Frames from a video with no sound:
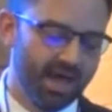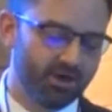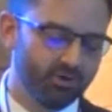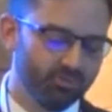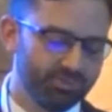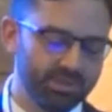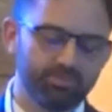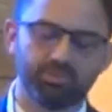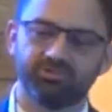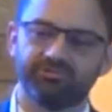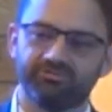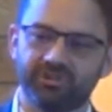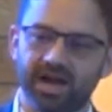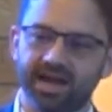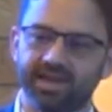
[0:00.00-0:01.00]
How do people
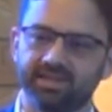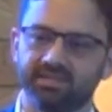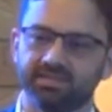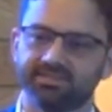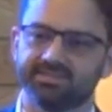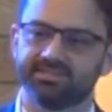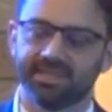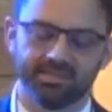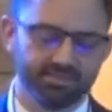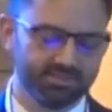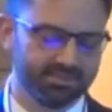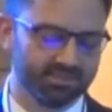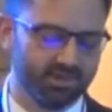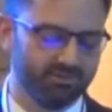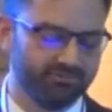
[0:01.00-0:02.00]
find a
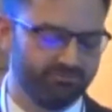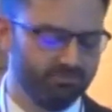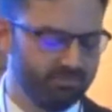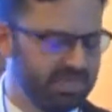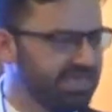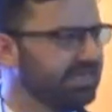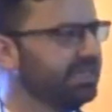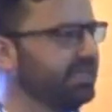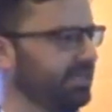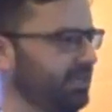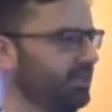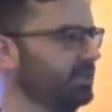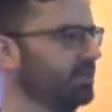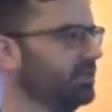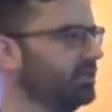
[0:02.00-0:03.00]
sense of
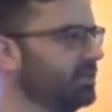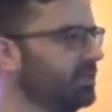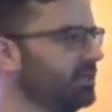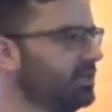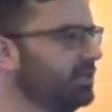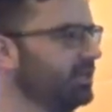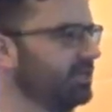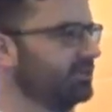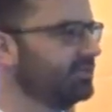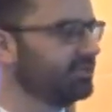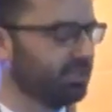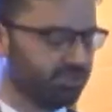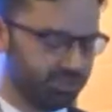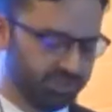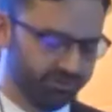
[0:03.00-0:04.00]
meaning in
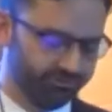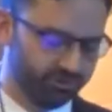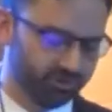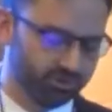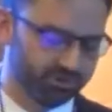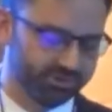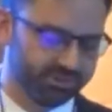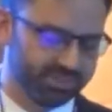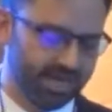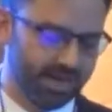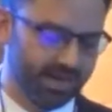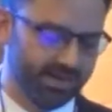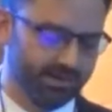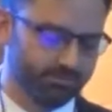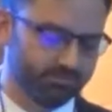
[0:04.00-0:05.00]
such difficult
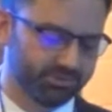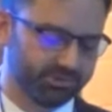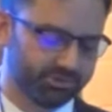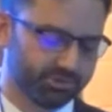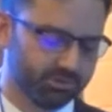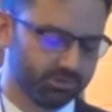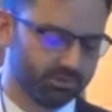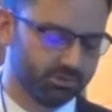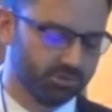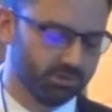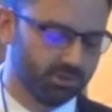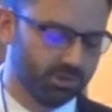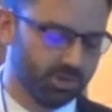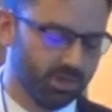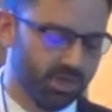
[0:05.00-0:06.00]
times?
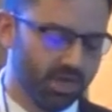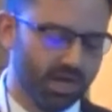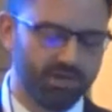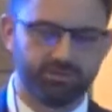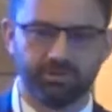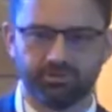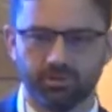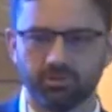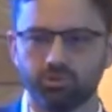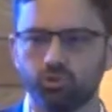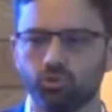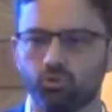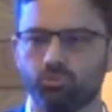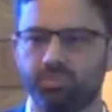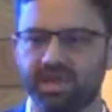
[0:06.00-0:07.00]
I think there are
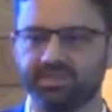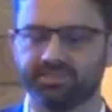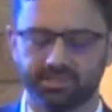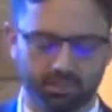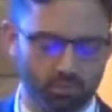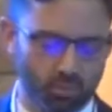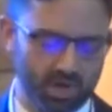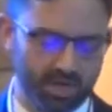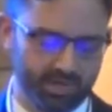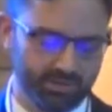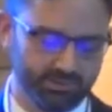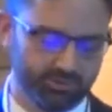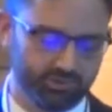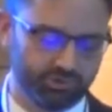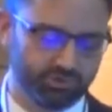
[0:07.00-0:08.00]
two basic
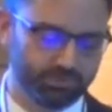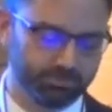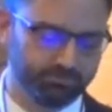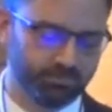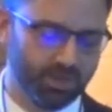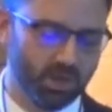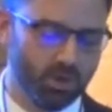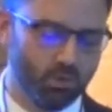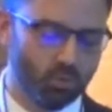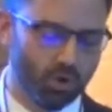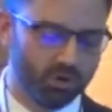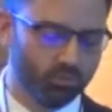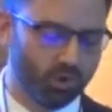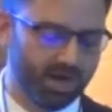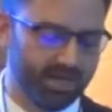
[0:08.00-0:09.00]
ways.
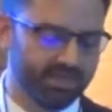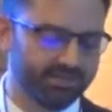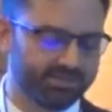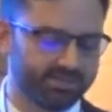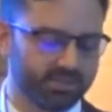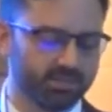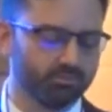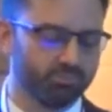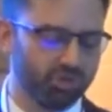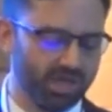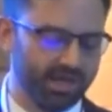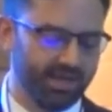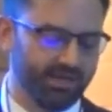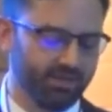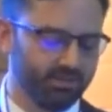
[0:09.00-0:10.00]
One way is to
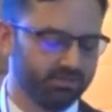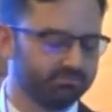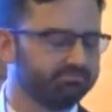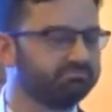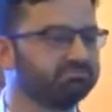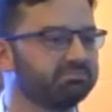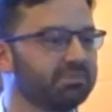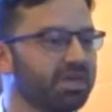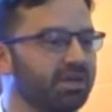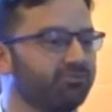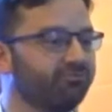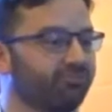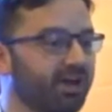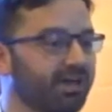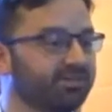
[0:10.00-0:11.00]
complain
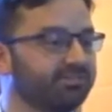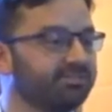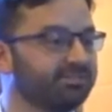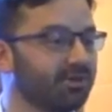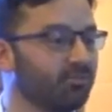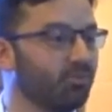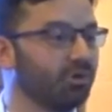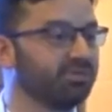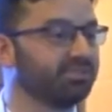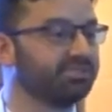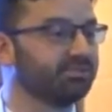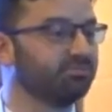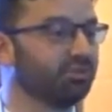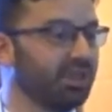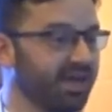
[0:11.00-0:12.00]
and find someone
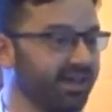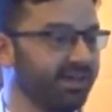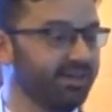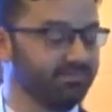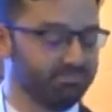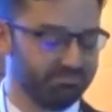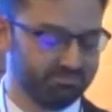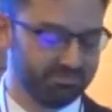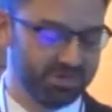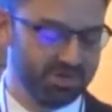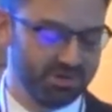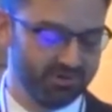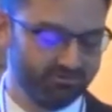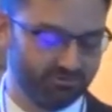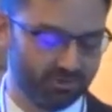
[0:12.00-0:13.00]
to blame
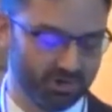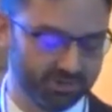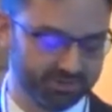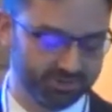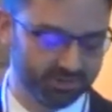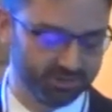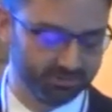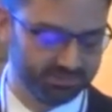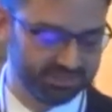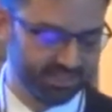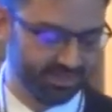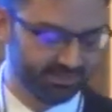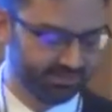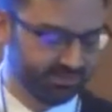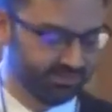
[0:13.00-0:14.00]
for our
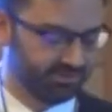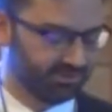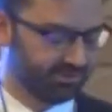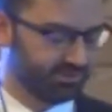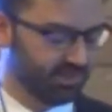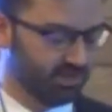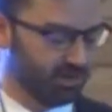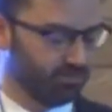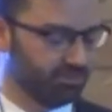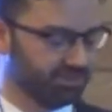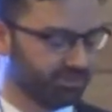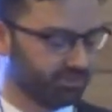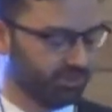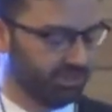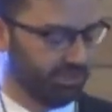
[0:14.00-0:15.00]
circumstances and our
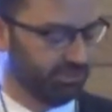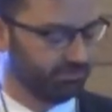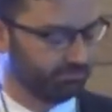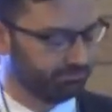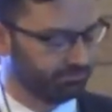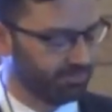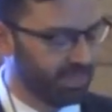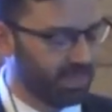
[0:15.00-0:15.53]
misery.